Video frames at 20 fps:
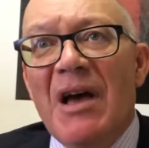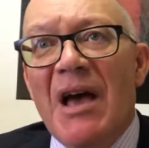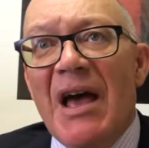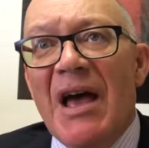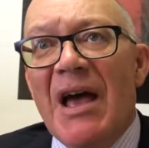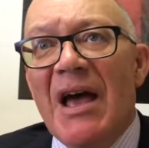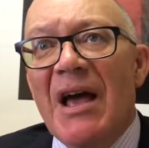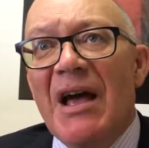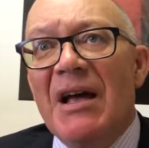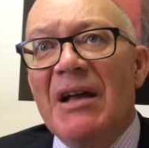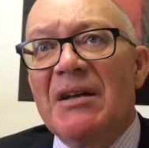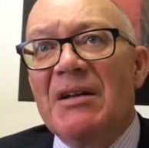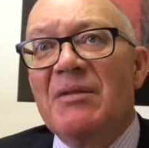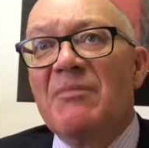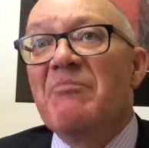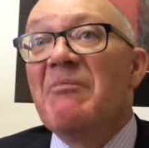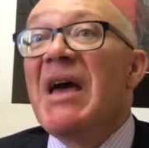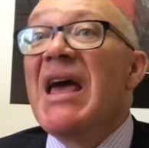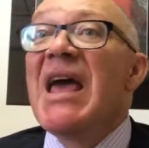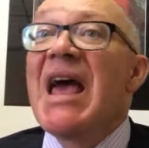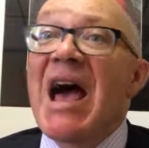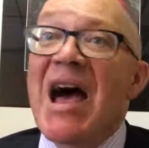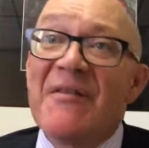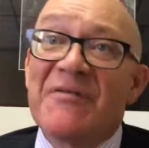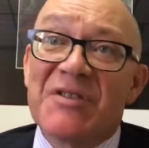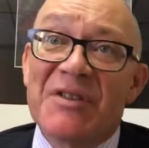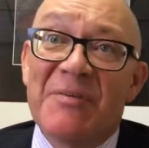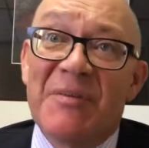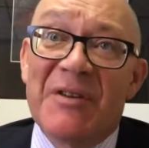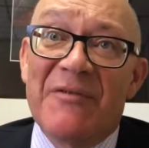and may have
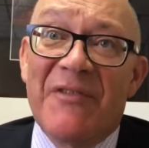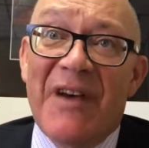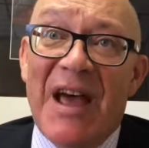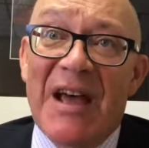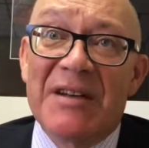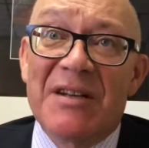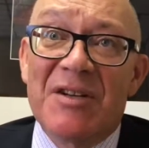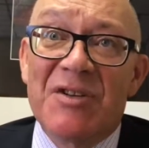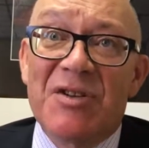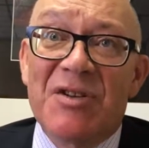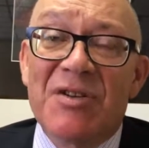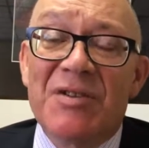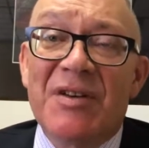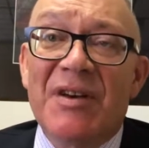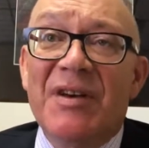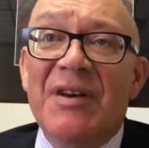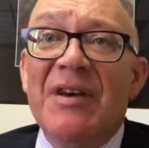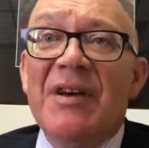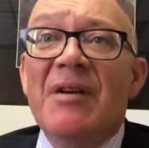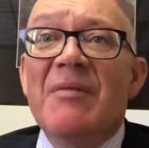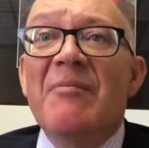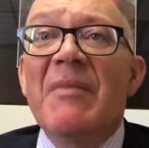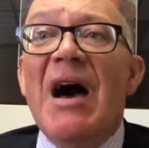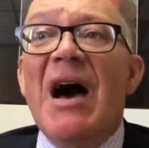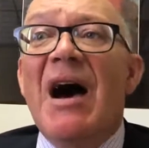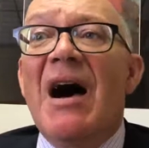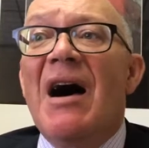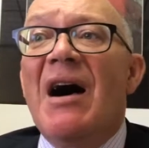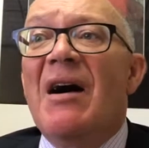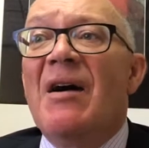some advantages
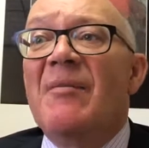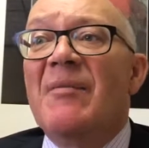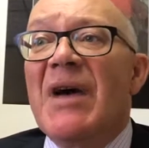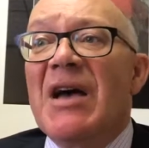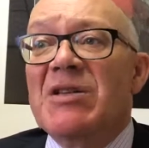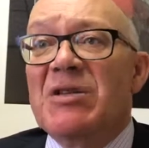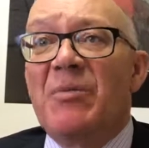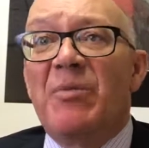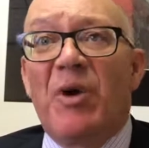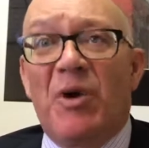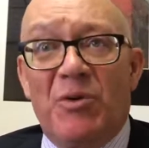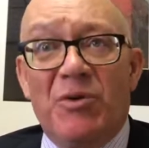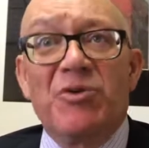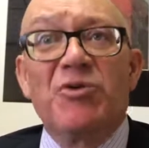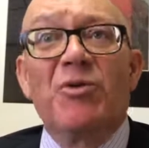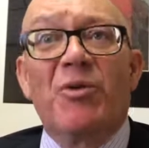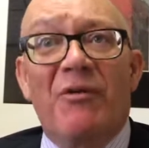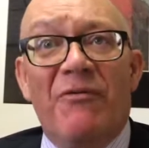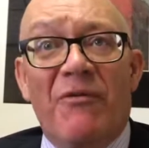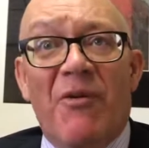um, as opposed to a